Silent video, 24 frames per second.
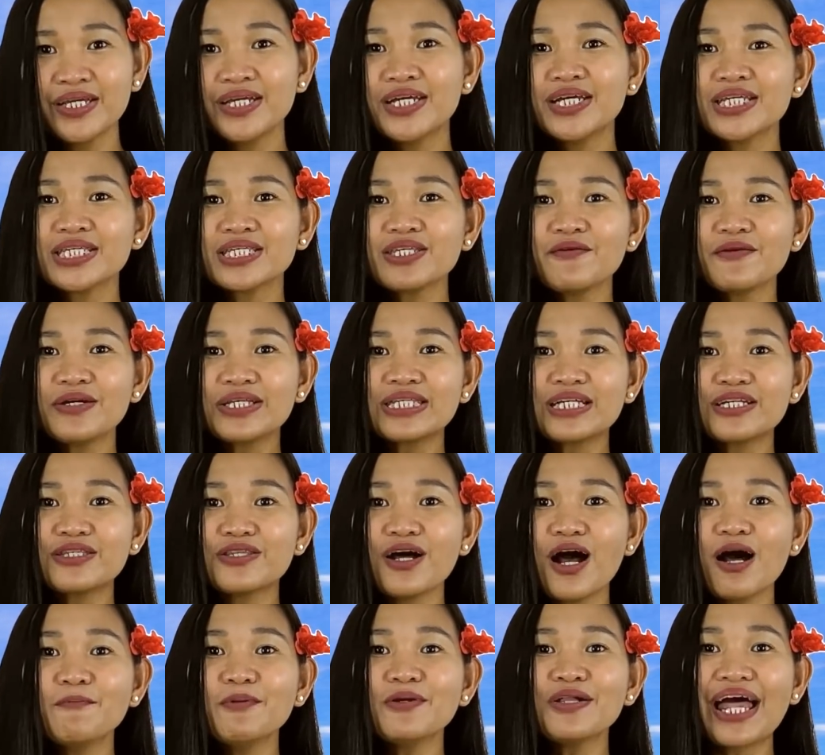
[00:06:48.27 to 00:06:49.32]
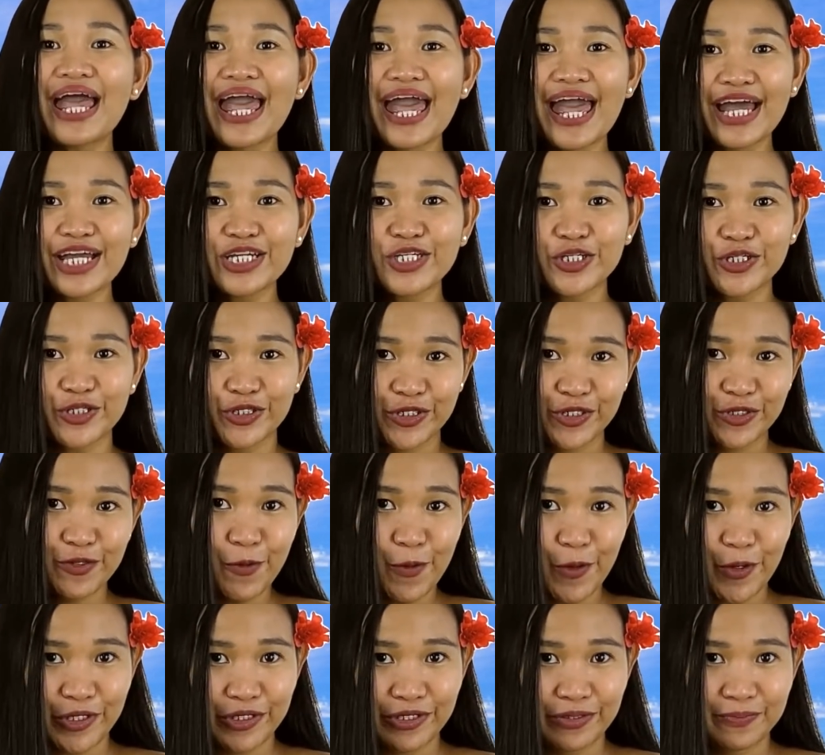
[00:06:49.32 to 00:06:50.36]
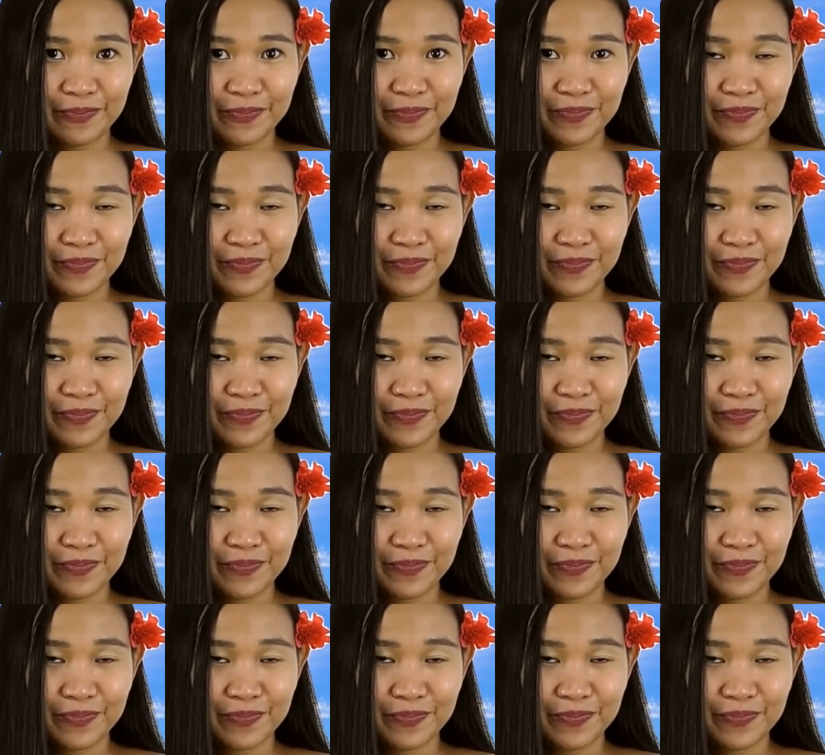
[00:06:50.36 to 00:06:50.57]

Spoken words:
So it's a double-edged sword.